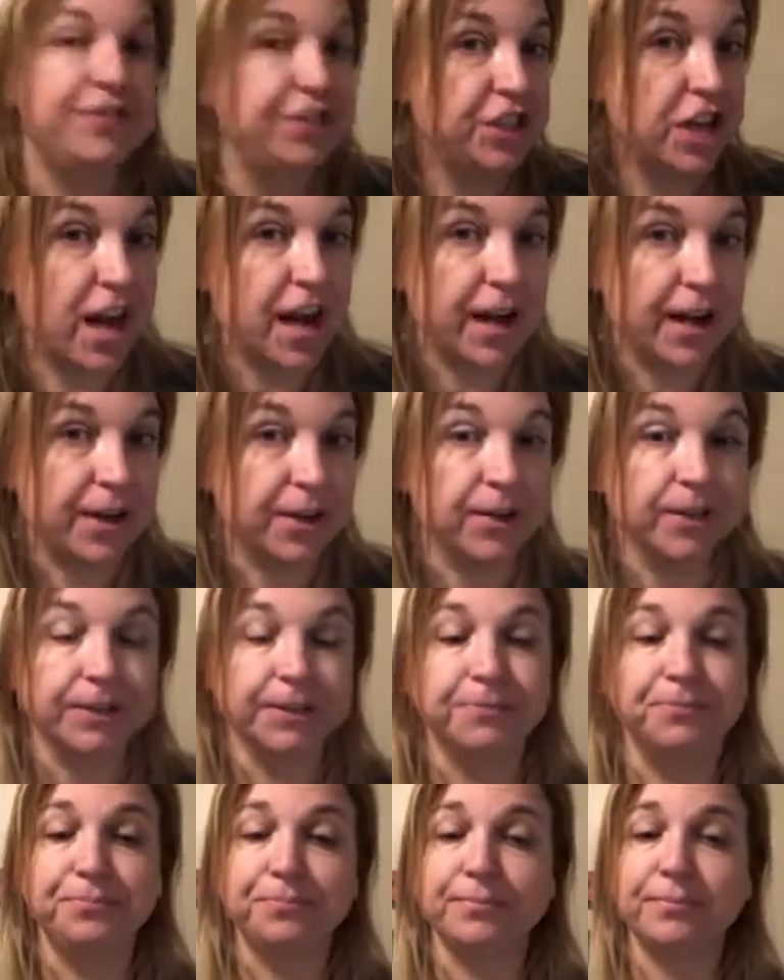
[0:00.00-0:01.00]
child.
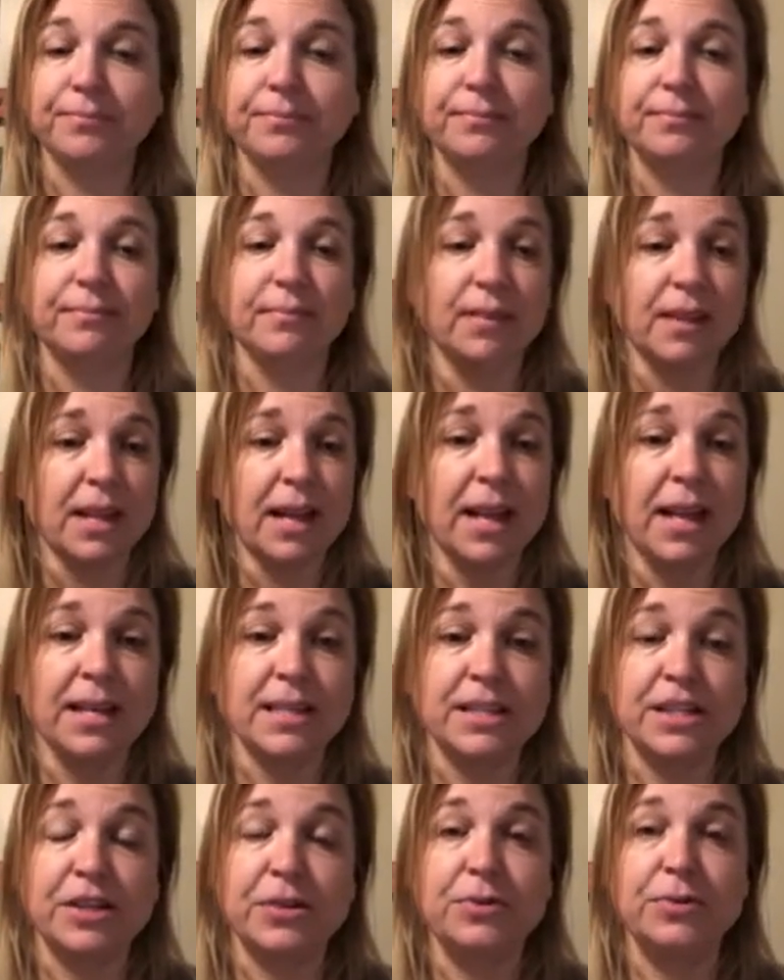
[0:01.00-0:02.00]

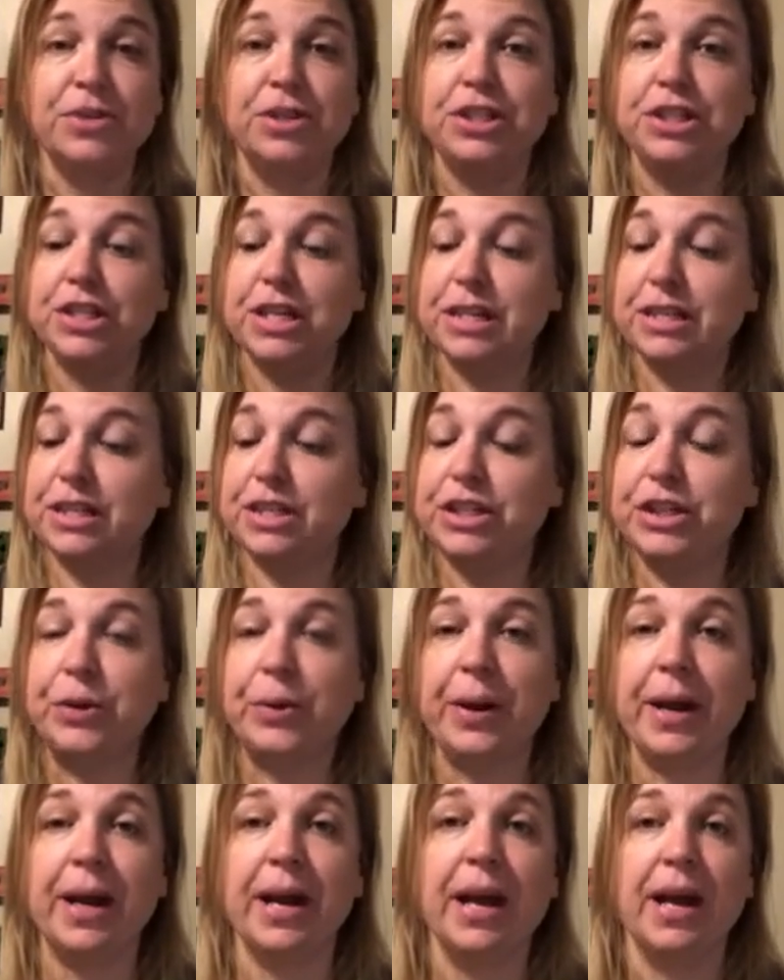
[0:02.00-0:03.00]
So just
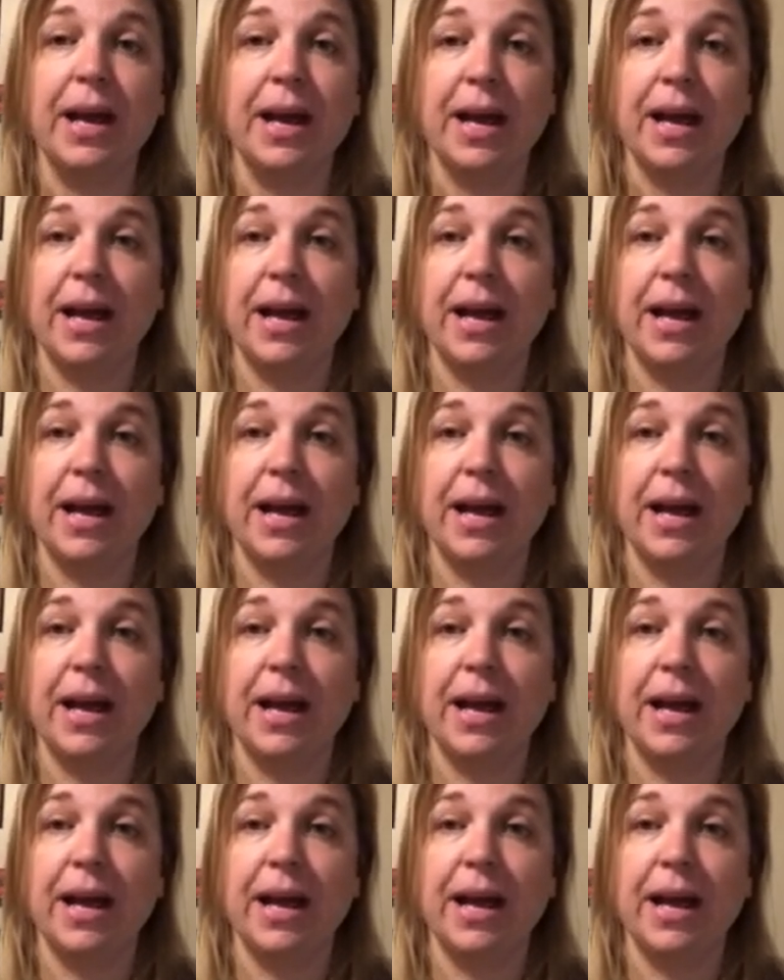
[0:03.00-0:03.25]
doing